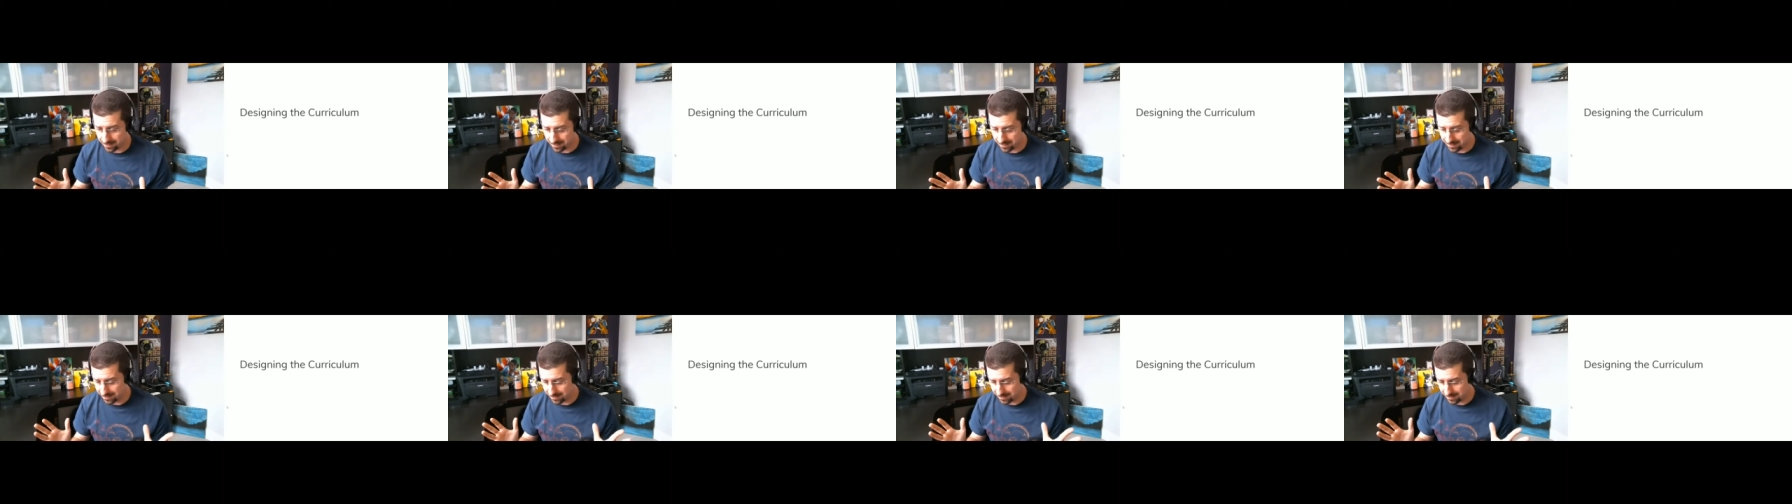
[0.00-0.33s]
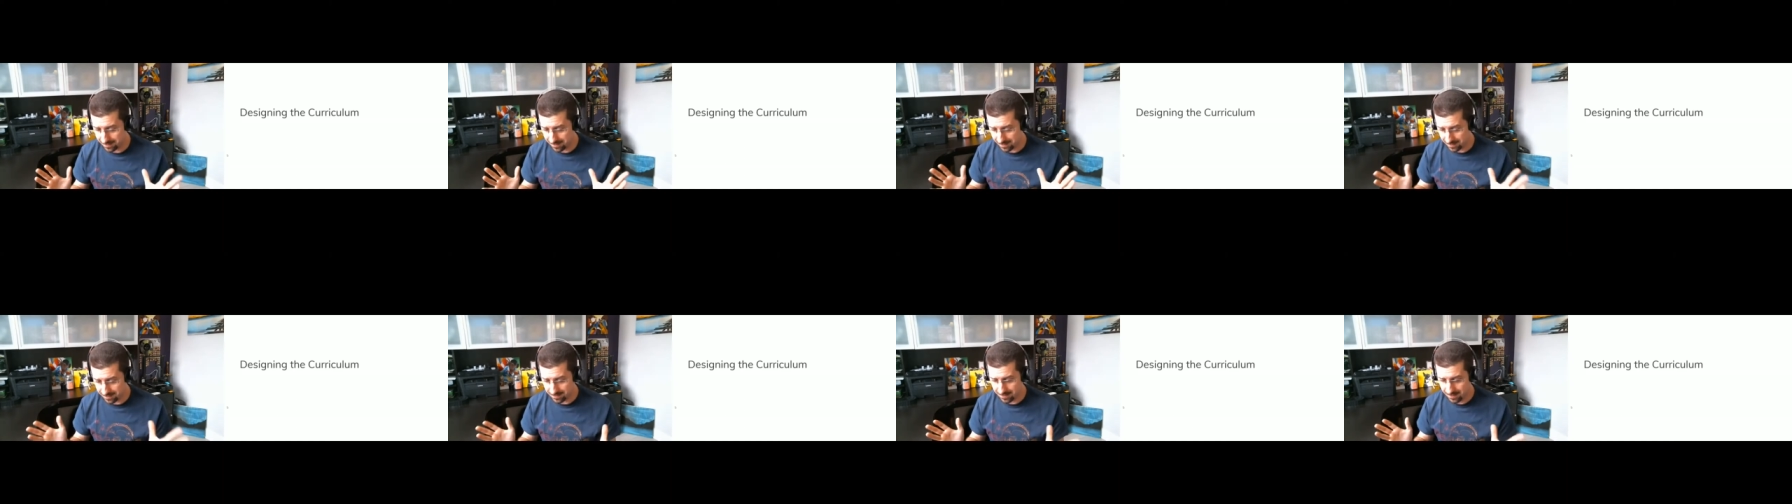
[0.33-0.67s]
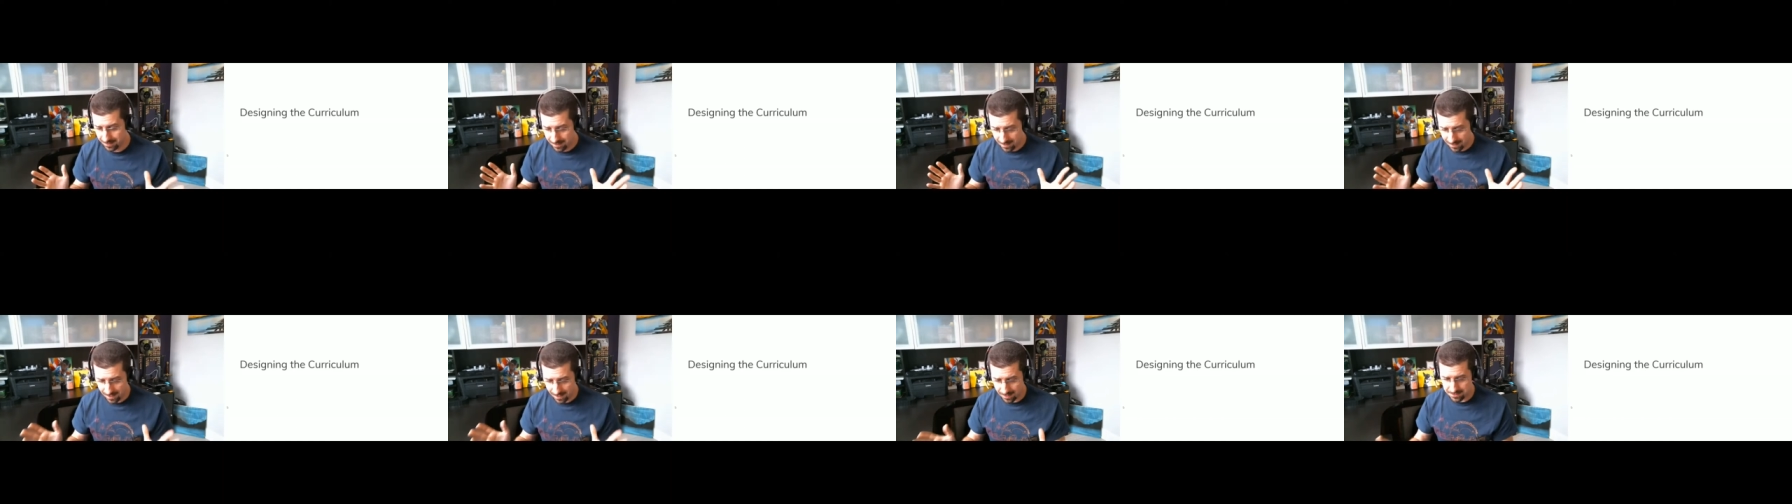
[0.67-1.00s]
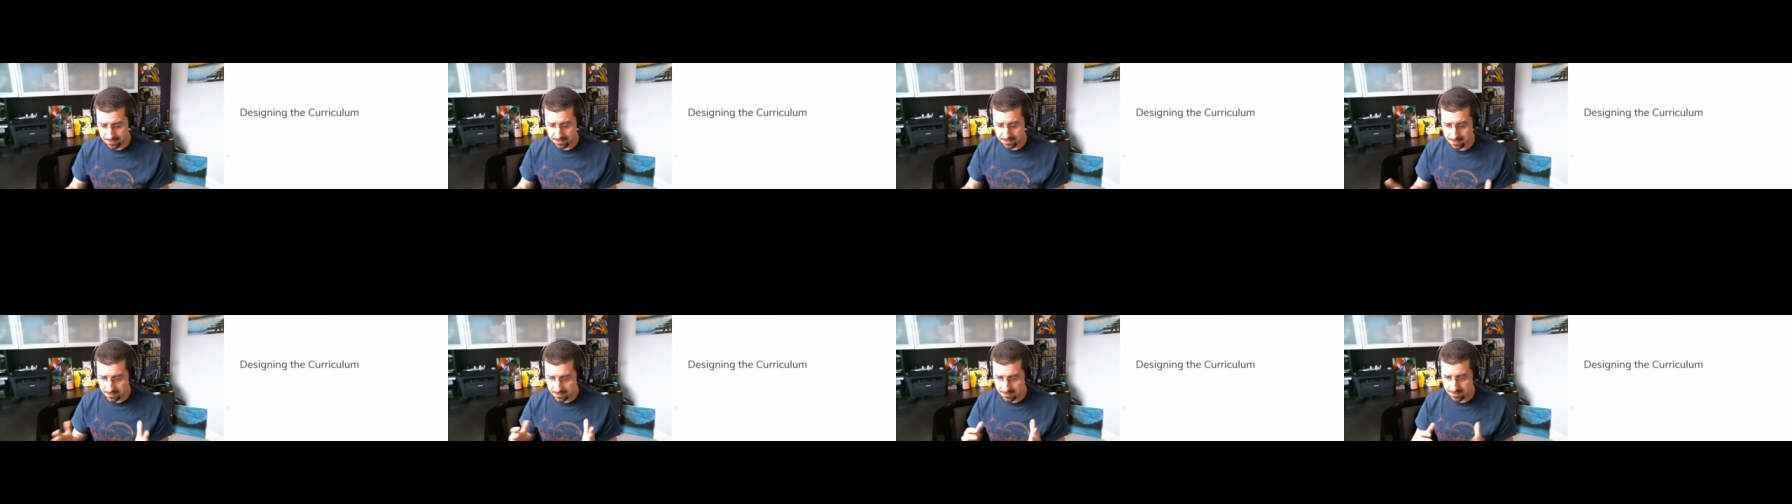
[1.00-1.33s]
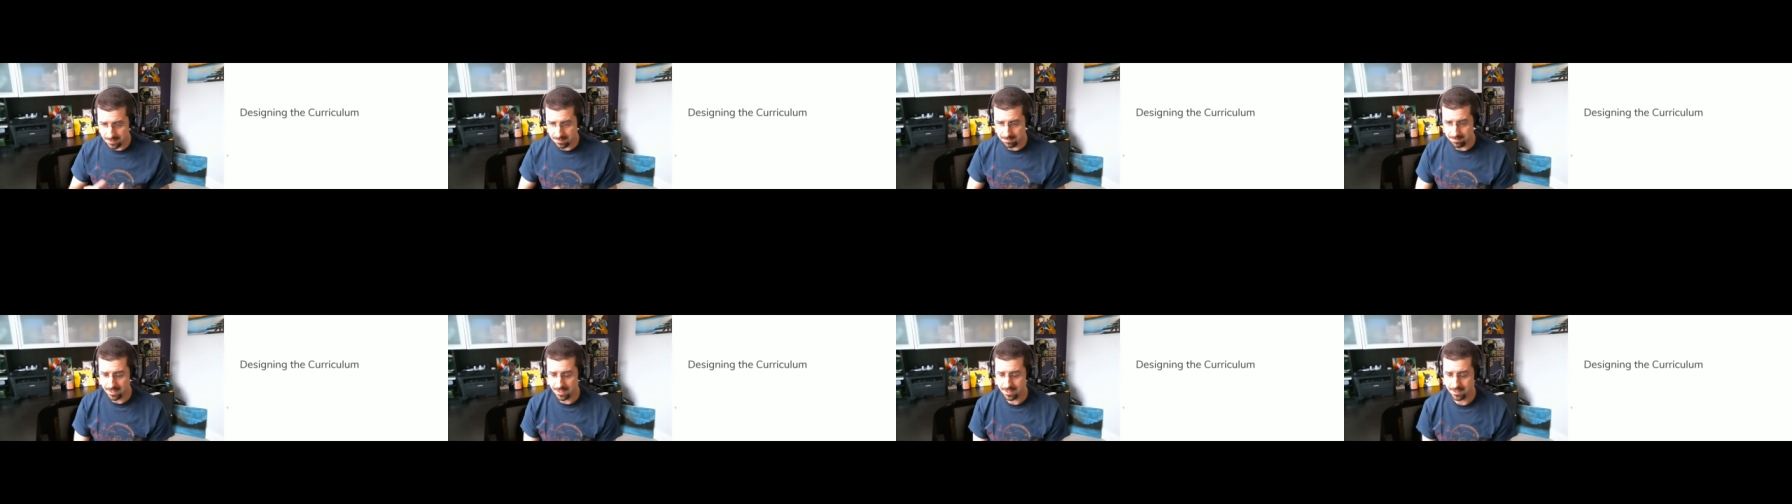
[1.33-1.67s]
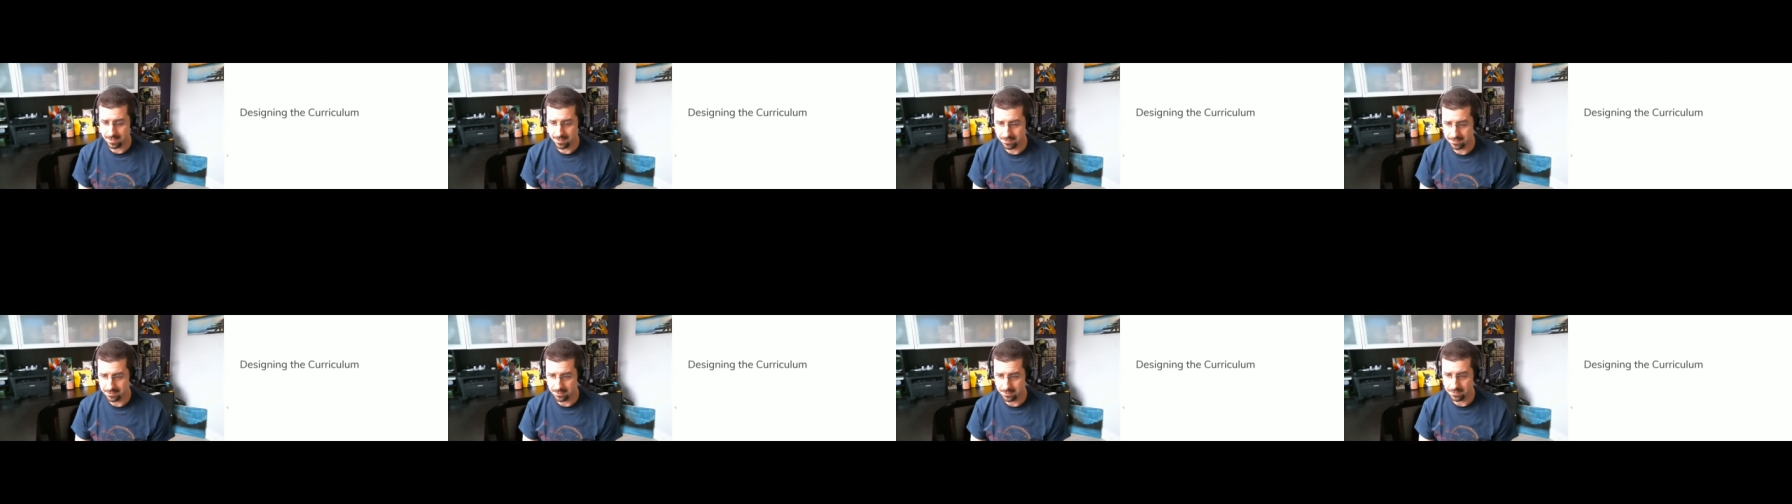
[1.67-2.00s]
And, I I took a step back
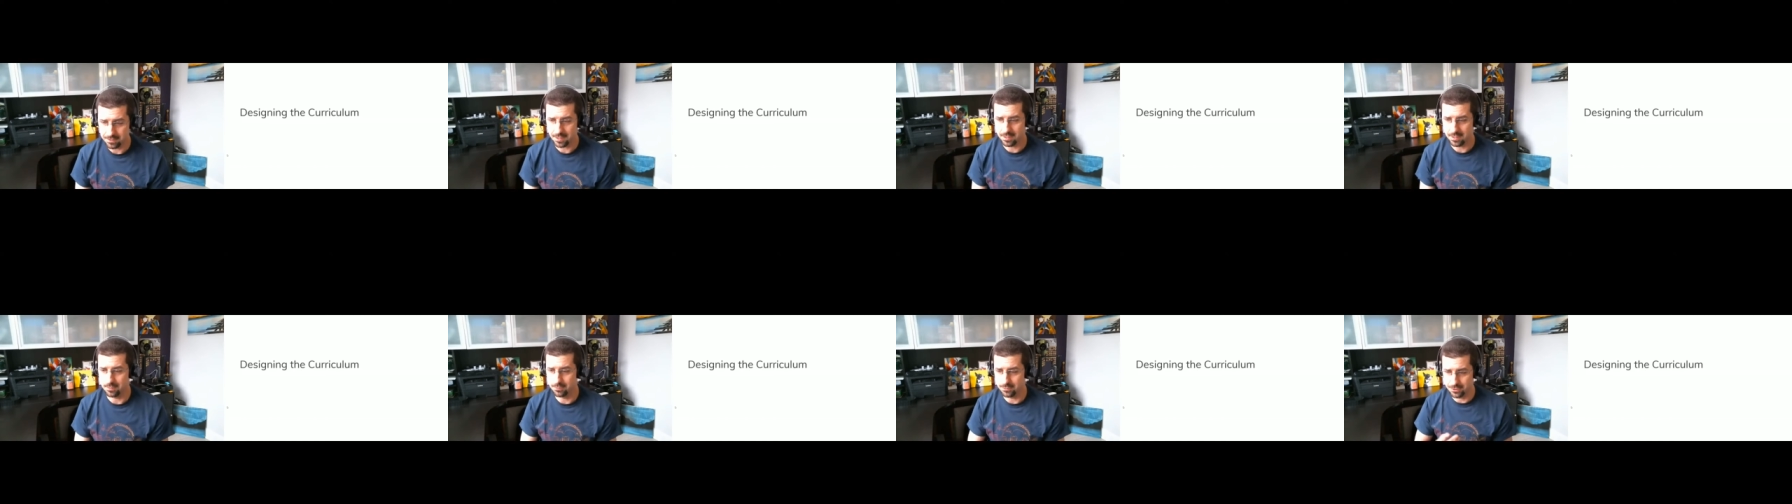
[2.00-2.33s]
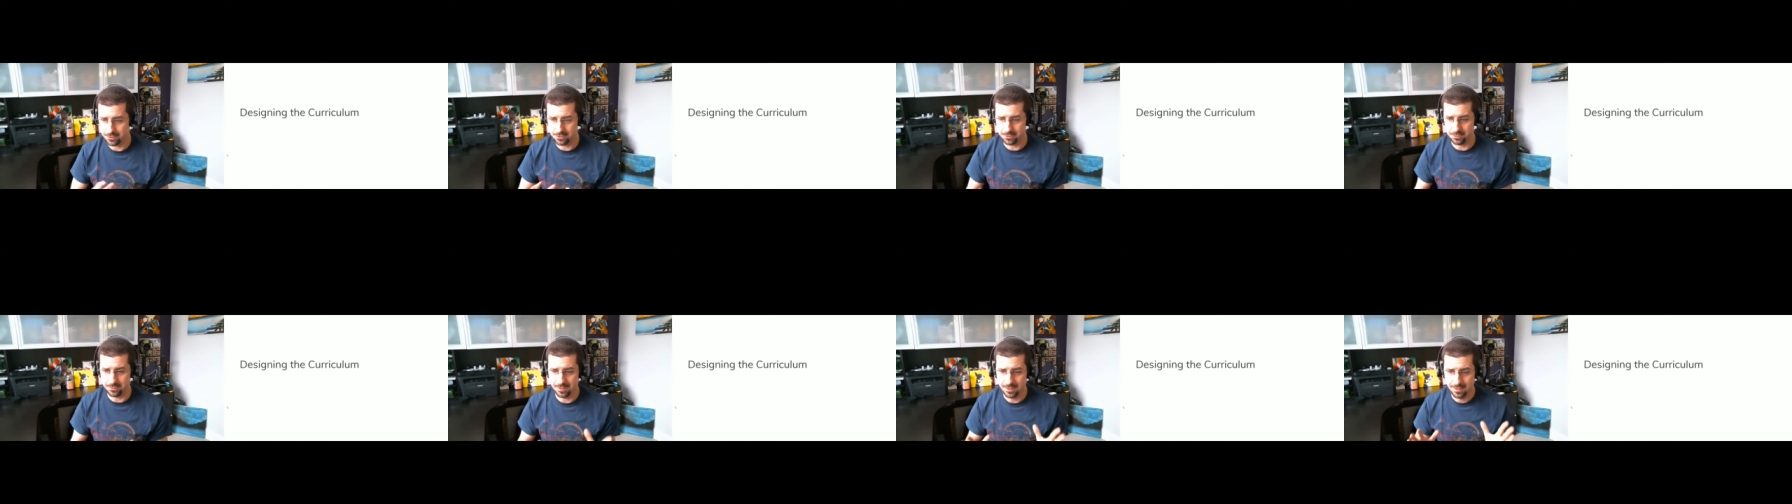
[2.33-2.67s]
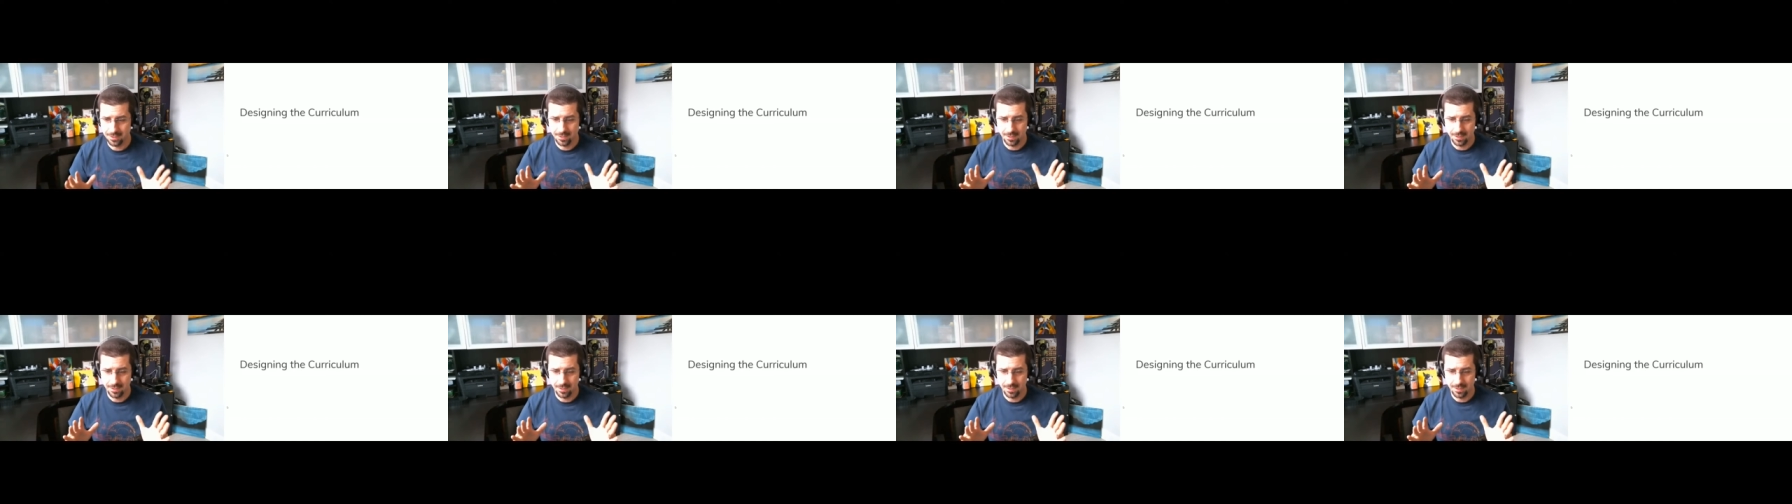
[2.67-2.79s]
and I said, okay, well, shoot,